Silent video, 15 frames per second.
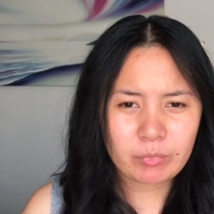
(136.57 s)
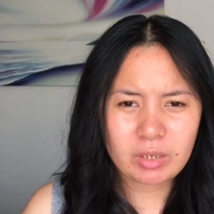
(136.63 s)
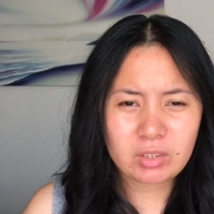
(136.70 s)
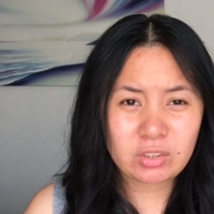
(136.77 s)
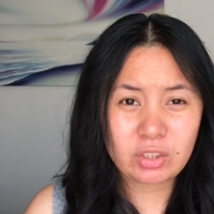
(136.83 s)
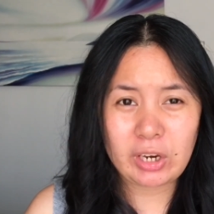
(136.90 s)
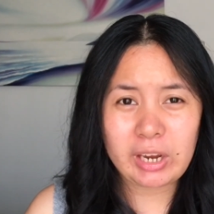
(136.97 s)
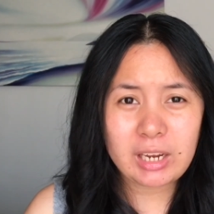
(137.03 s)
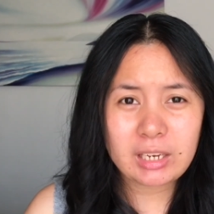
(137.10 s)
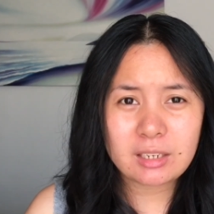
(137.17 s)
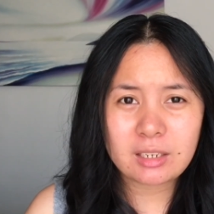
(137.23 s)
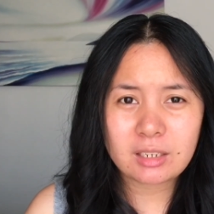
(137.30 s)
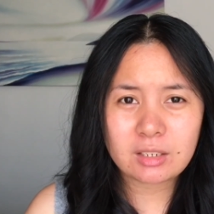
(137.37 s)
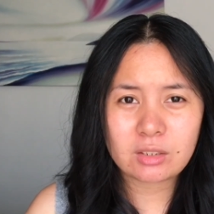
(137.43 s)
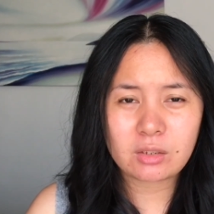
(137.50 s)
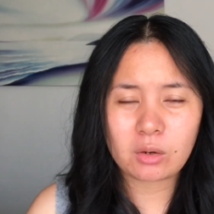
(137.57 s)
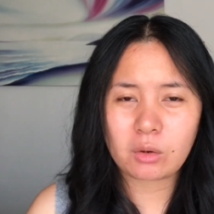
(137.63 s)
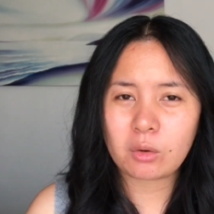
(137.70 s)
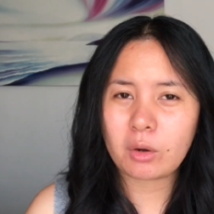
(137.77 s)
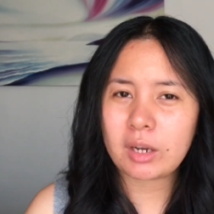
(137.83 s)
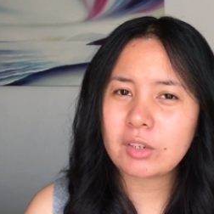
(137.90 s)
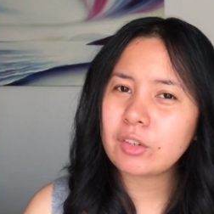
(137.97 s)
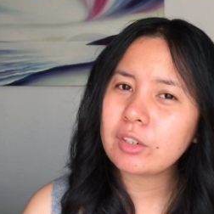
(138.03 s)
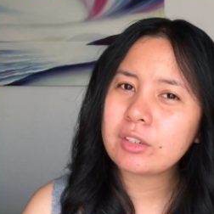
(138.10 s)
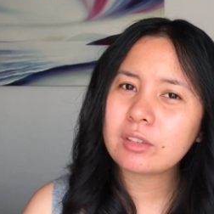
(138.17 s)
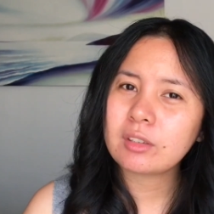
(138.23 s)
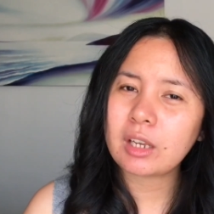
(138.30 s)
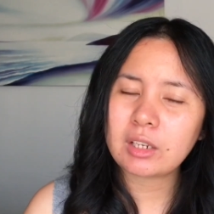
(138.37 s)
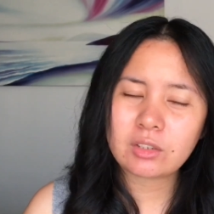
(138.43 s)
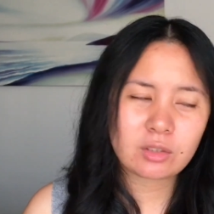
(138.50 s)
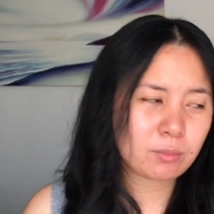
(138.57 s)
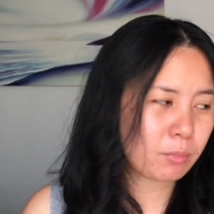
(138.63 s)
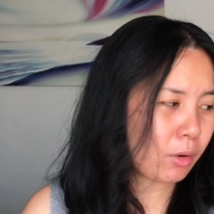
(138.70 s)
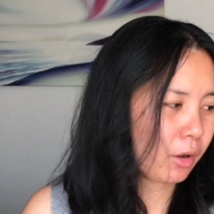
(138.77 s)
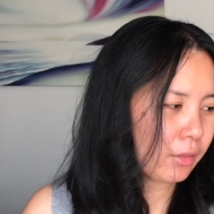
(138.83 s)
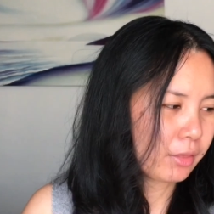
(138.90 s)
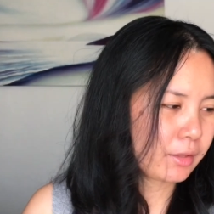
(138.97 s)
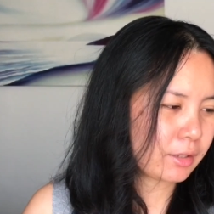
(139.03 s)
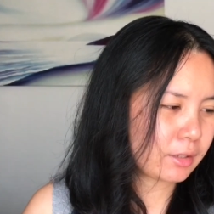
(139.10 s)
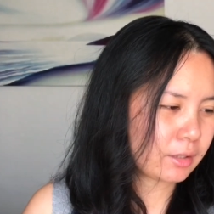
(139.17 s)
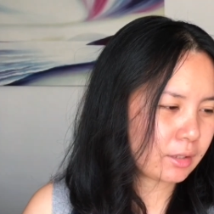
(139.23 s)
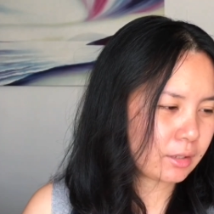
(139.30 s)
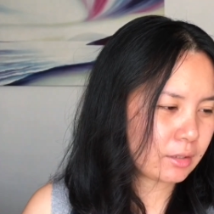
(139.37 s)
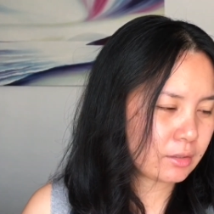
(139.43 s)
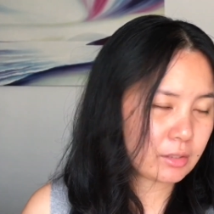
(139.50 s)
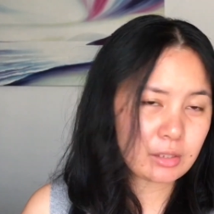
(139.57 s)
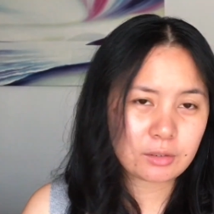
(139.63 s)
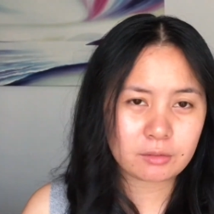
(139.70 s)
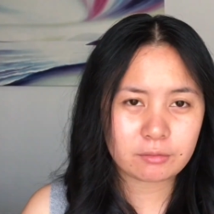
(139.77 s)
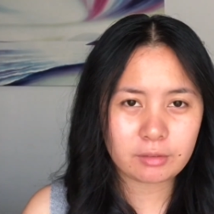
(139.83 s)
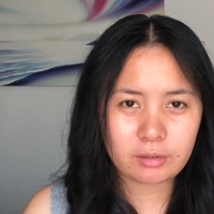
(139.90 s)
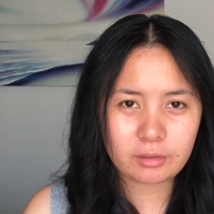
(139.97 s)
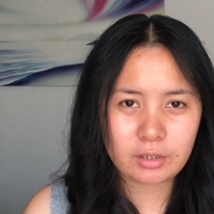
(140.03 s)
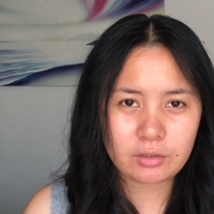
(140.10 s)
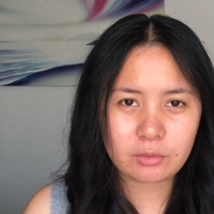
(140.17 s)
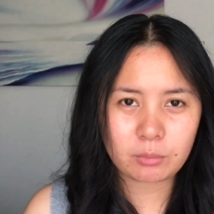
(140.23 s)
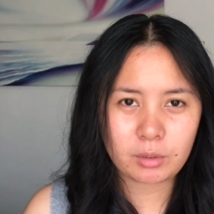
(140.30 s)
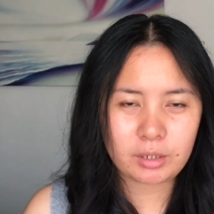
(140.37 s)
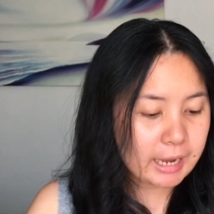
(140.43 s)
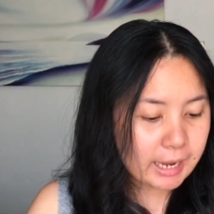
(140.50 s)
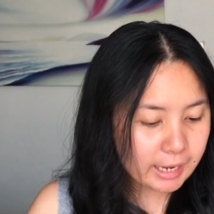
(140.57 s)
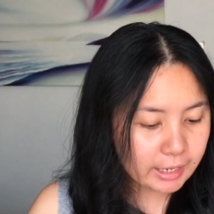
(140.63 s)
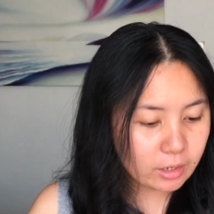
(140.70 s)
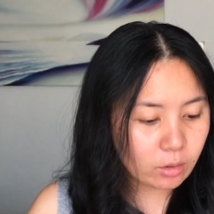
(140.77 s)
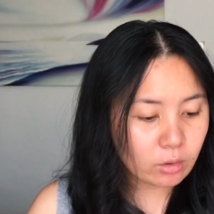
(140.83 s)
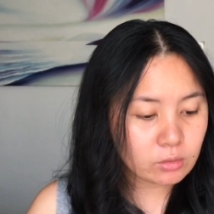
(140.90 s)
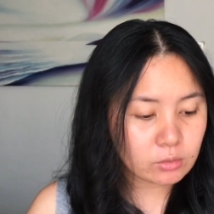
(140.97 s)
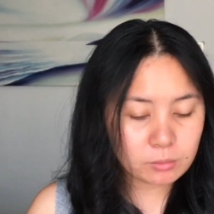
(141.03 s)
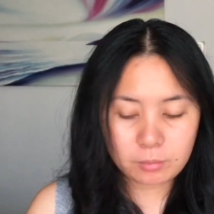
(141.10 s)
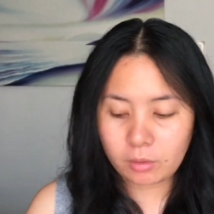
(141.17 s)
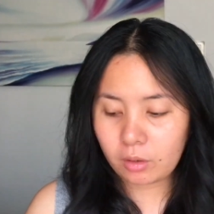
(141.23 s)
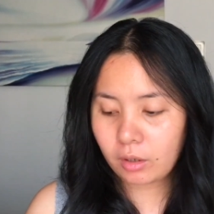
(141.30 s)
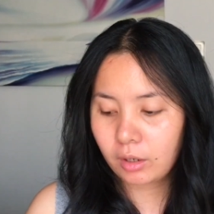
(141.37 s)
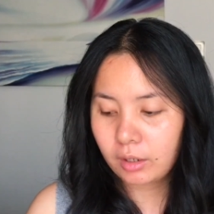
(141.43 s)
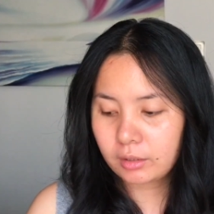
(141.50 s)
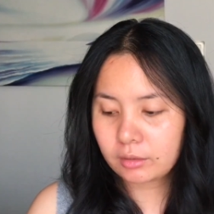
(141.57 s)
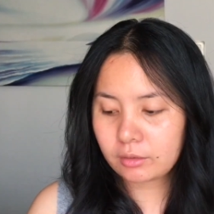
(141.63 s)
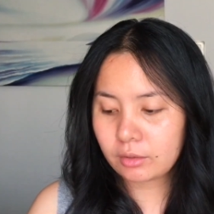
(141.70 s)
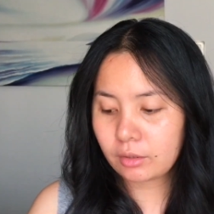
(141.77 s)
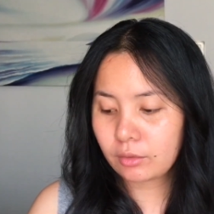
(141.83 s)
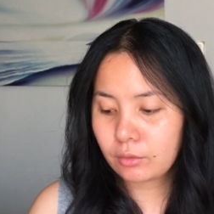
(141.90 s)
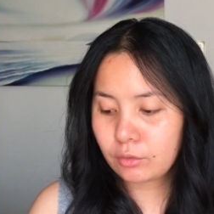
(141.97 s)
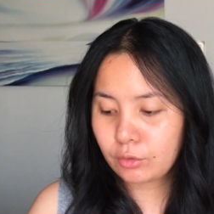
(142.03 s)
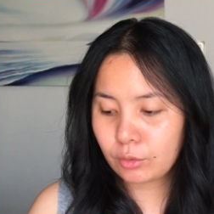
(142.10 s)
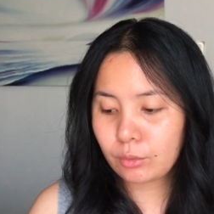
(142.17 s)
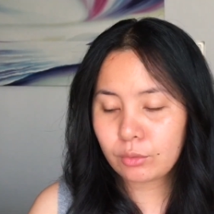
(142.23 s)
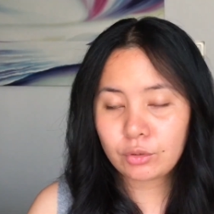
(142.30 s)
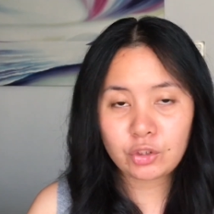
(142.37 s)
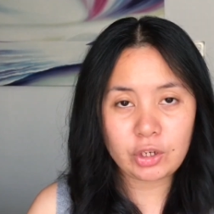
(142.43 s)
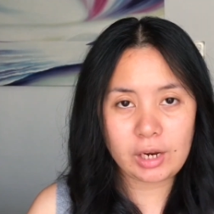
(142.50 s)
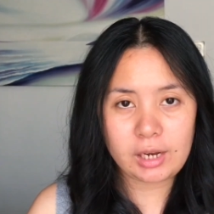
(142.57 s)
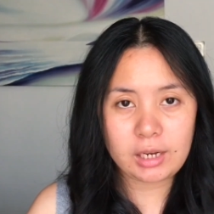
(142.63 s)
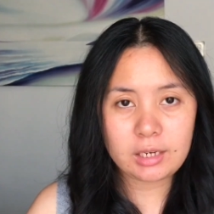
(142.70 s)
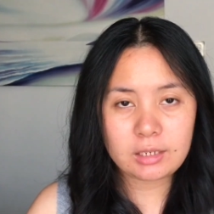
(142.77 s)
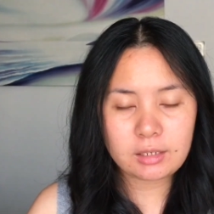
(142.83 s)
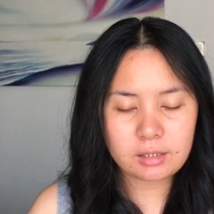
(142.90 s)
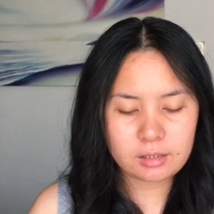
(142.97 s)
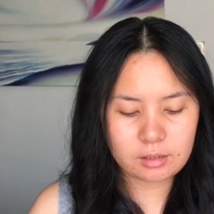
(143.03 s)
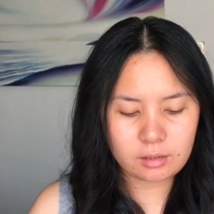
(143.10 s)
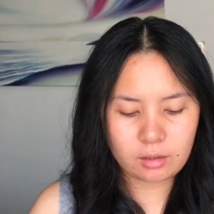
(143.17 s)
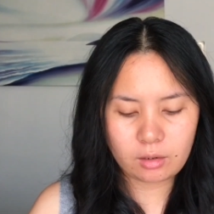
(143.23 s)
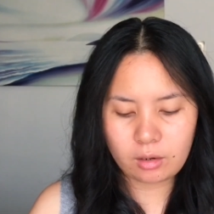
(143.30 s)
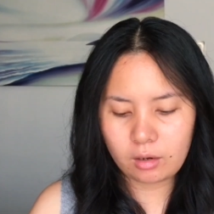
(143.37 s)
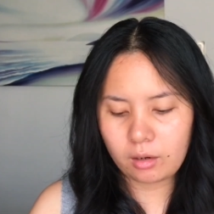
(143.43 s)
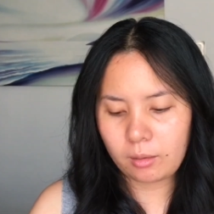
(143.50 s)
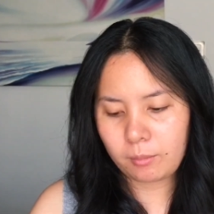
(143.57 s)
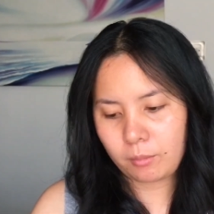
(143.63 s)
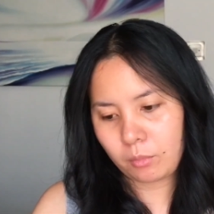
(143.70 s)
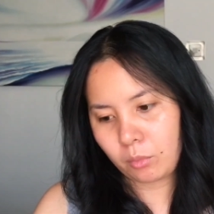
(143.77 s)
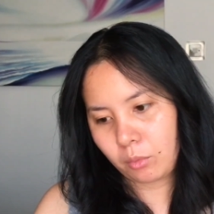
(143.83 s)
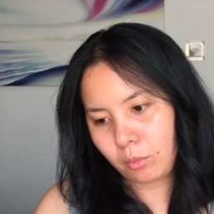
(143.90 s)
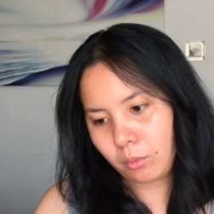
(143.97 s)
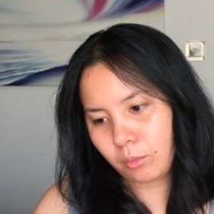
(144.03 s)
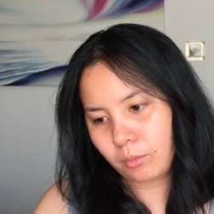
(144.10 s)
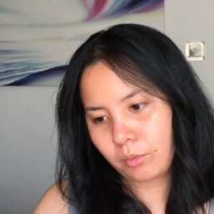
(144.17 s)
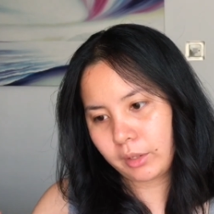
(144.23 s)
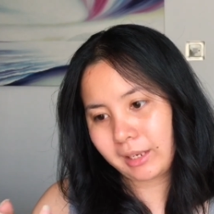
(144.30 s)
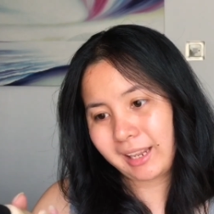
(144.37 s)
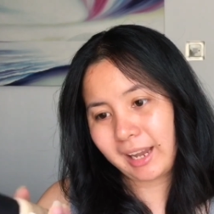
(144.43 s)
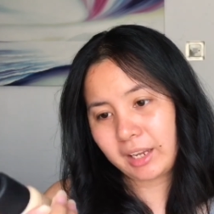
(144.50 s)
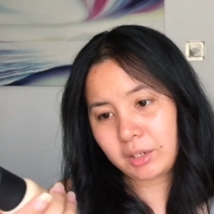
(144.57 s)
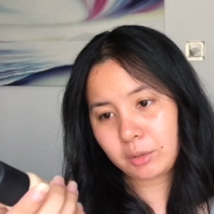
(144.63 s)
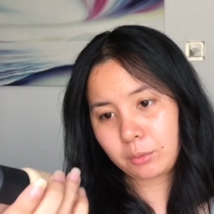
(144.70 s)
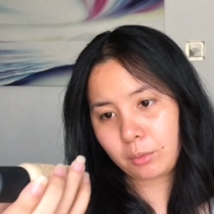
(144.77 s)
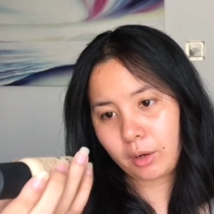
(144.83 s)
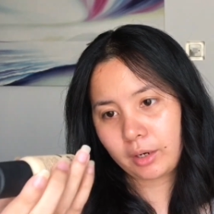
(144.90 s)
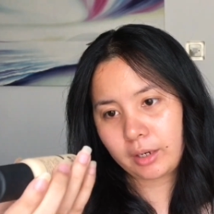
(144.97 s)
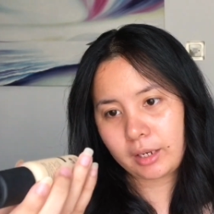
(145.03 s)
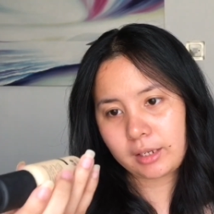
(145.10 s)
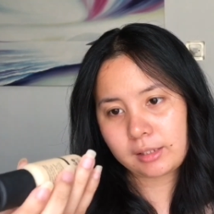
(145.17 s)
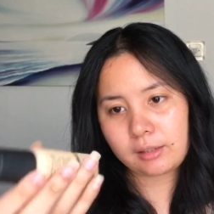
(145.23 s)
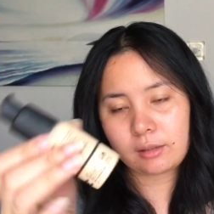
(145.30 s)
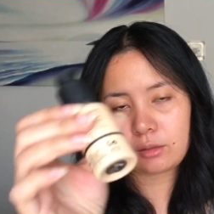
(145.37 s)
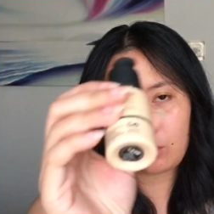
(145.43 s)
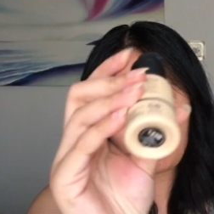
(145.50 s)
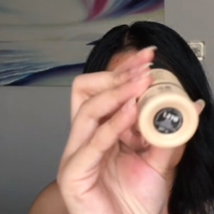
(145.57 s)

shade, so I just bought the serum foundation one. I also bought two shades. The lighter one is the